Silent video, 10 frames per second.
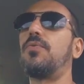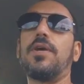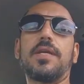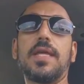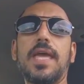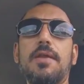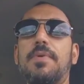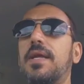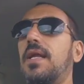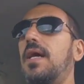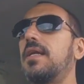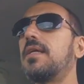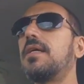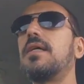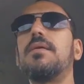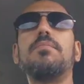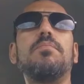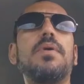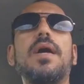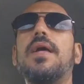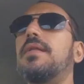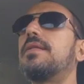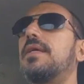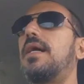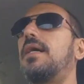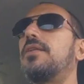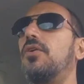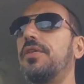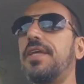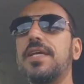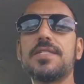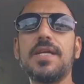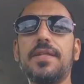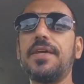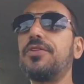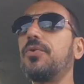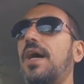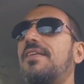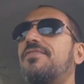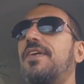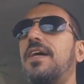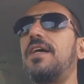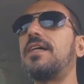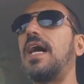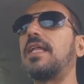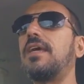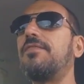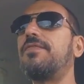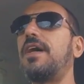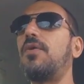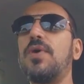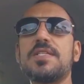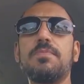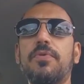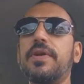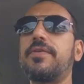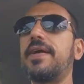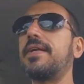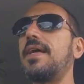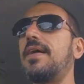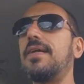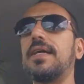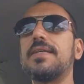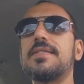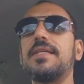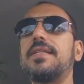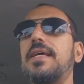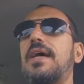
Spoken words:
what I could get them online. And the only thing is they do have, I'll give West Marine credit now. Like I said, they